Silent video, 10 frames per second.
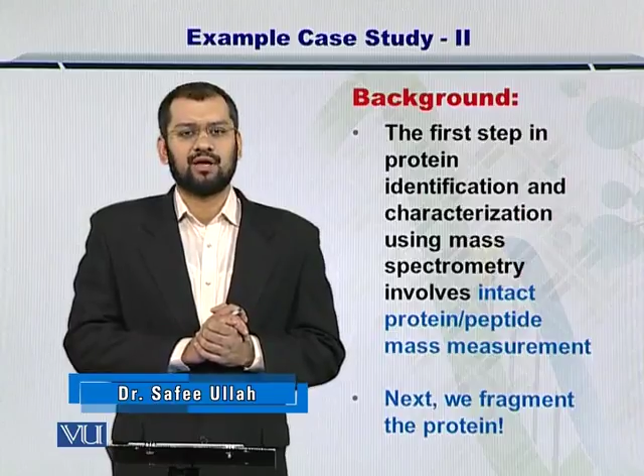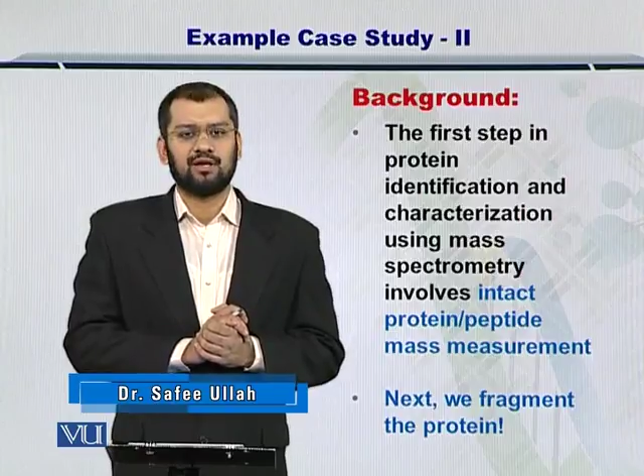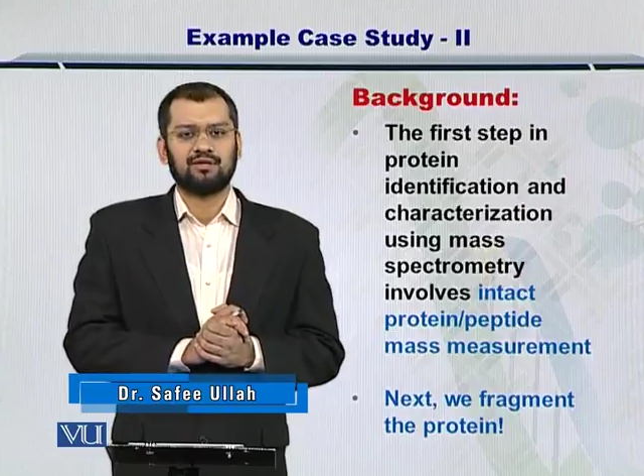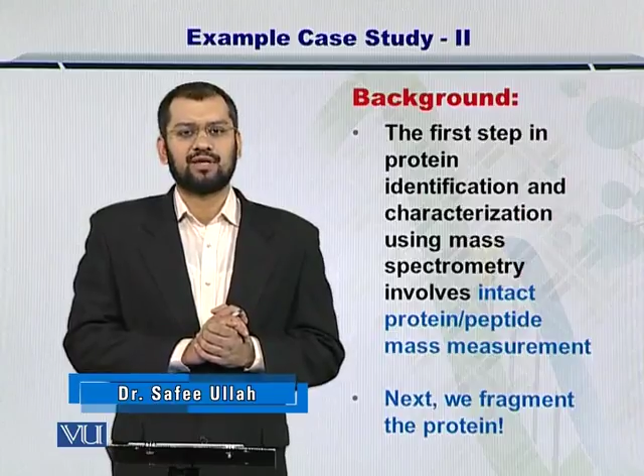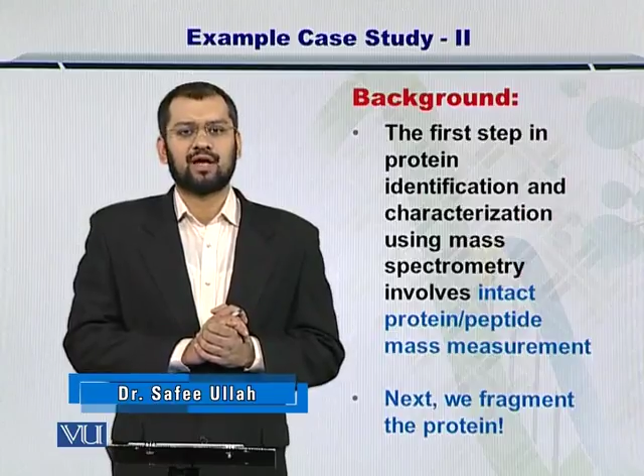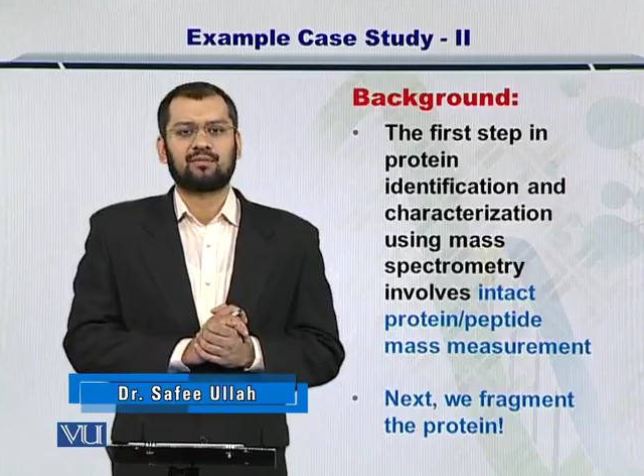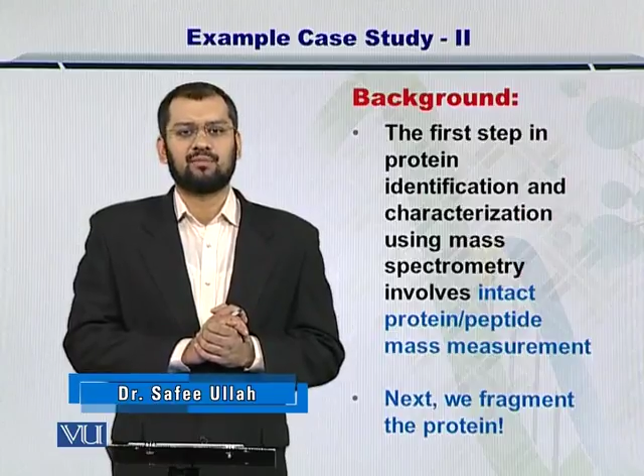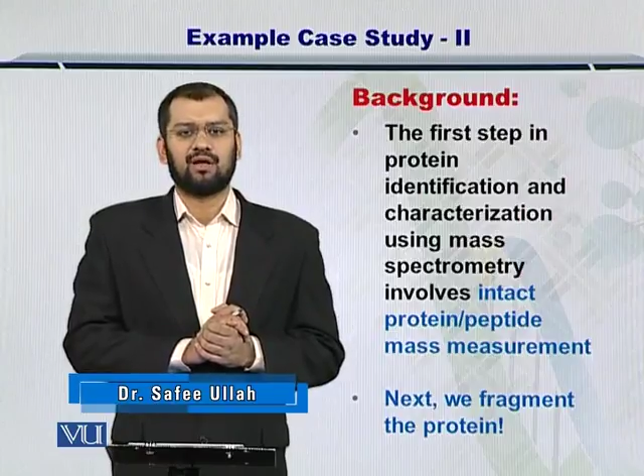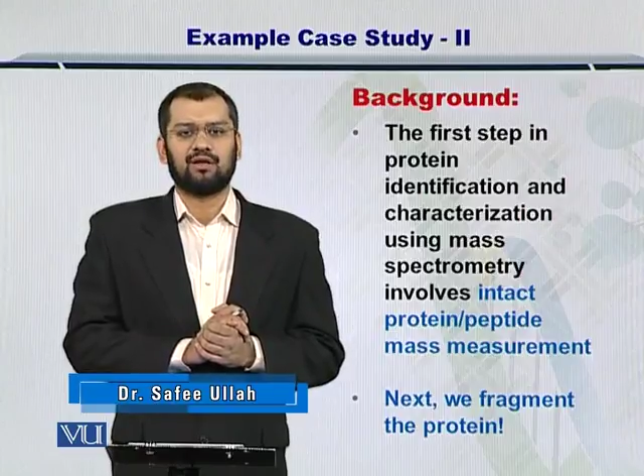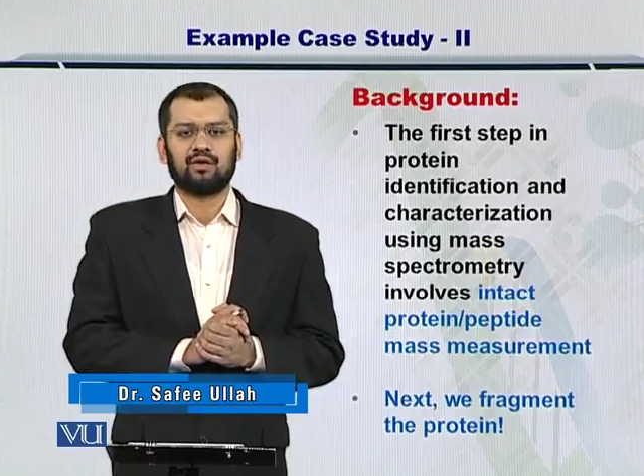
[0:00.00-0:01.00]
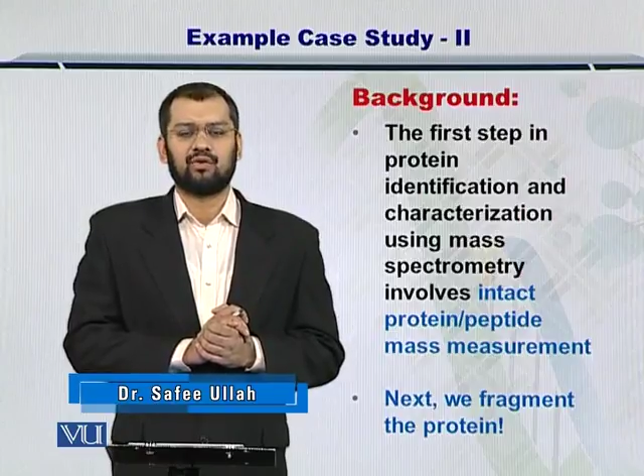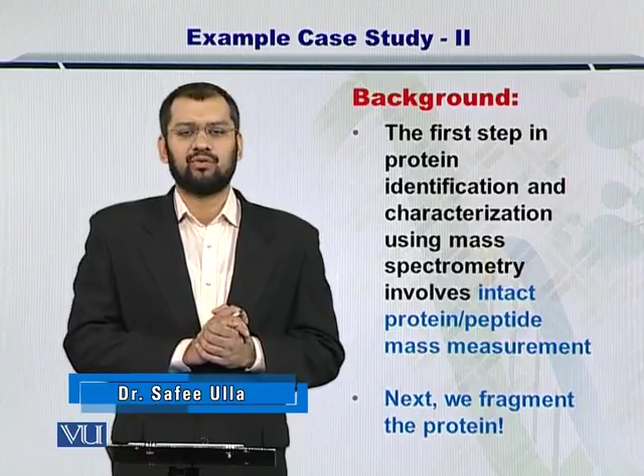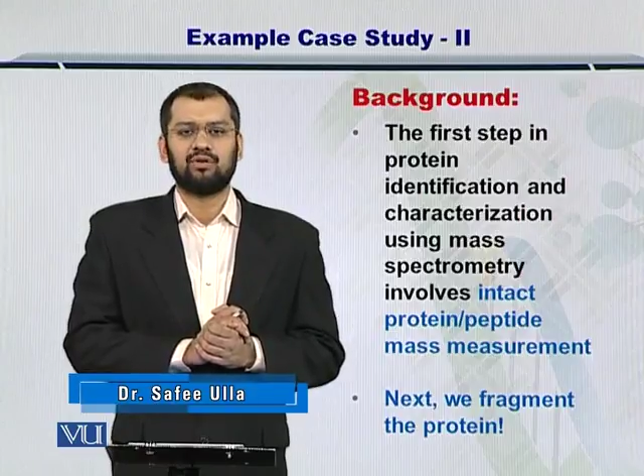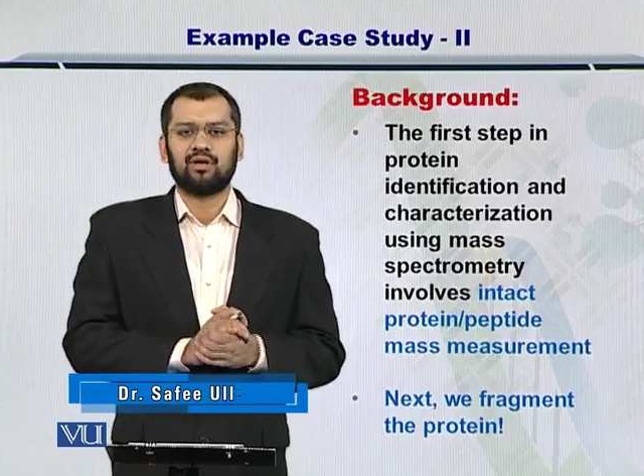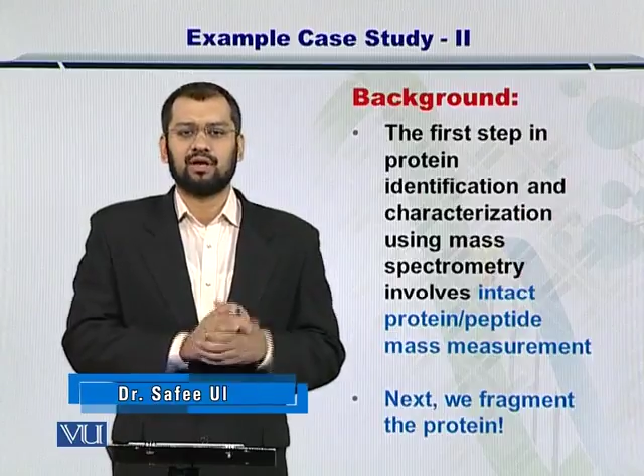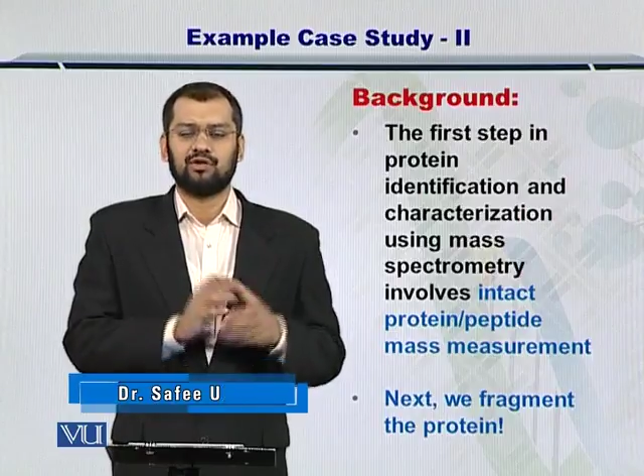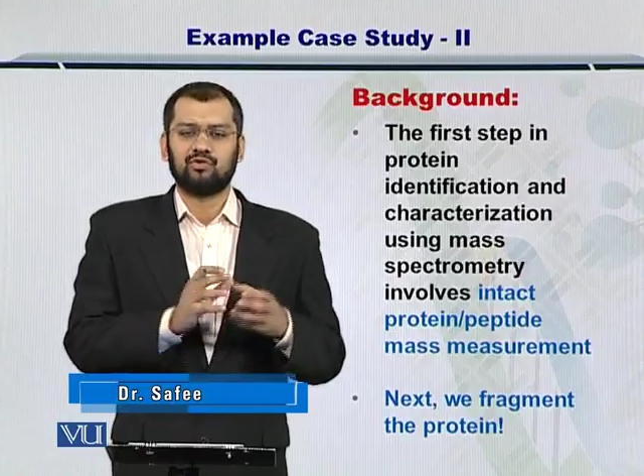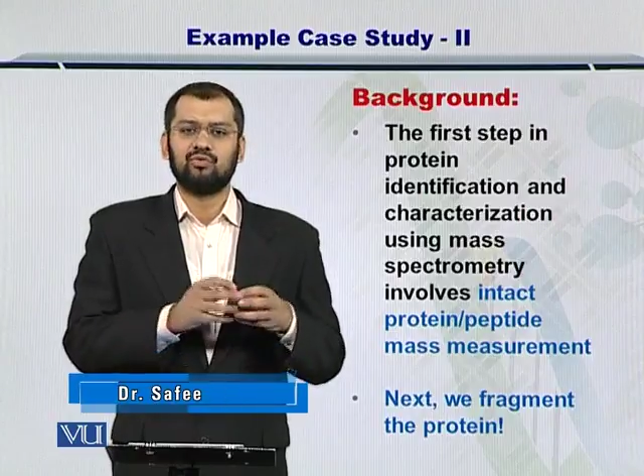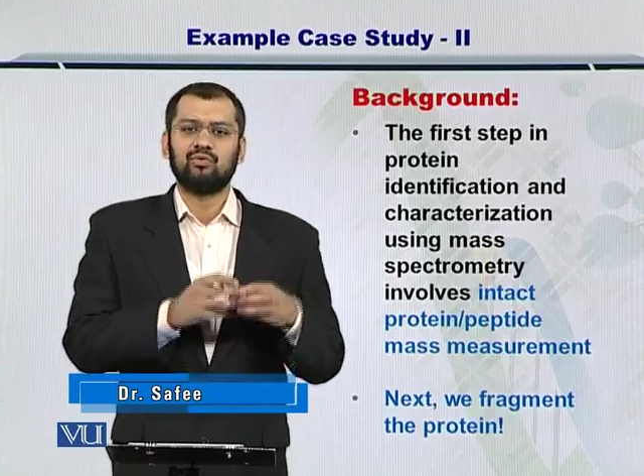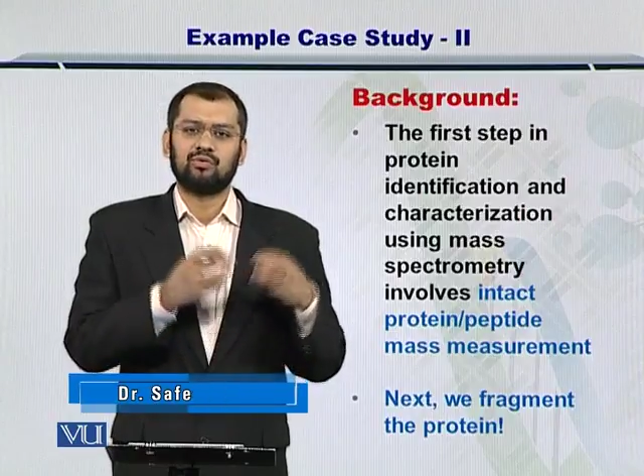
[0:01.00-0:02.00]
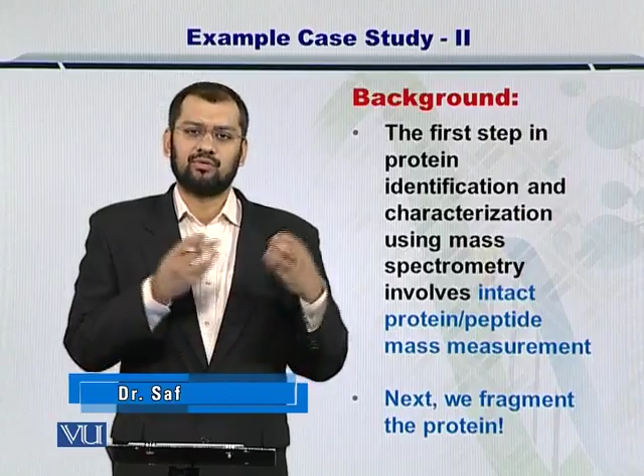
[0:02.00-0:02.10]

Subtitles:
intact molecule into